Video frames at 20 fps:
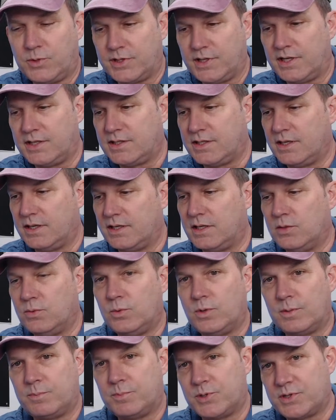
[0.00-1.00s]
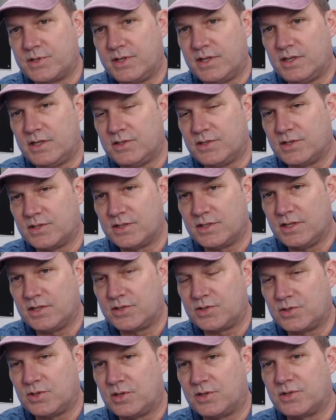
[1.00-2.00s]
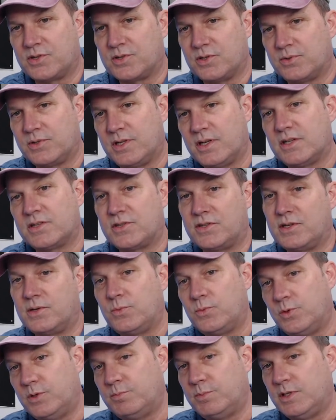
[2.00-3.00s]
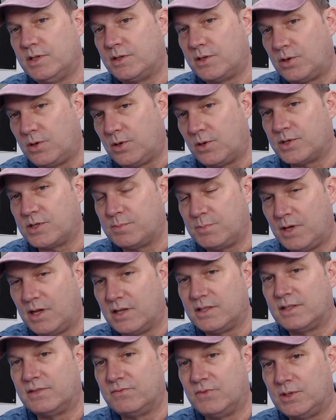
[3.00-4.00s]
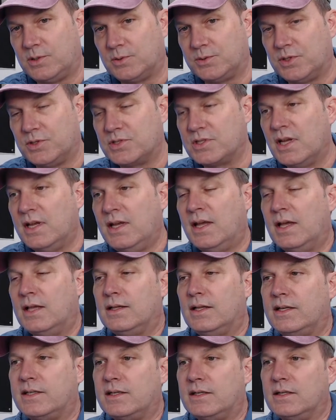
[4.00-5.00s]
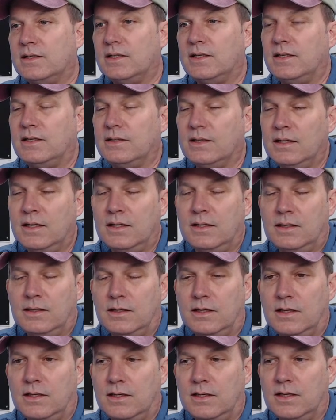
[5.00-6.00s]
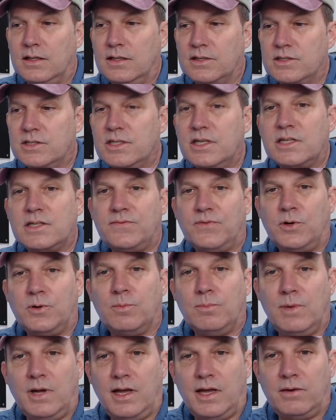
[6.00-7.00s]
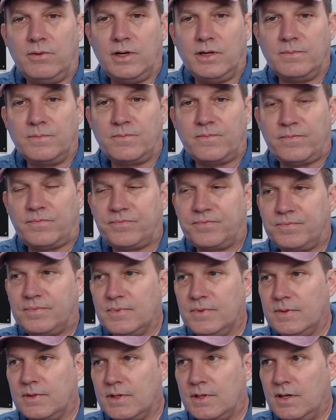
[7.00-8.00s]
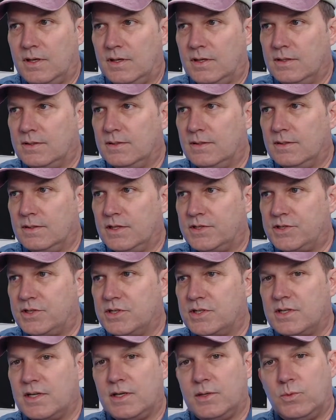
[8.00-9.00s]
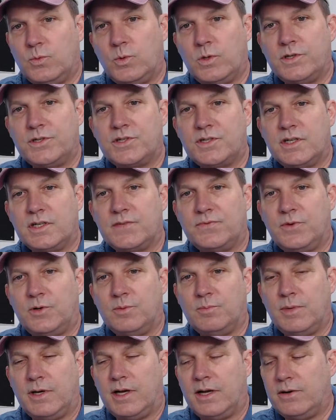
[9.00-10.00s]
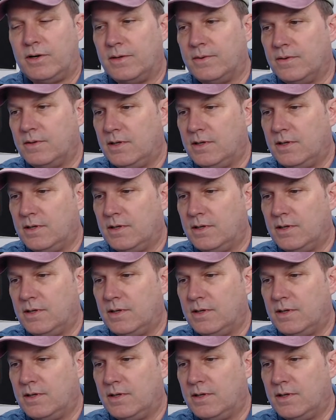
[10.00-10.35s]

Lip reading: when they tell you what percentage is discharged. So yes, there would be a corresponding voltage. Like in a in a 6-volt battery, let's just say 1 6-volt battery,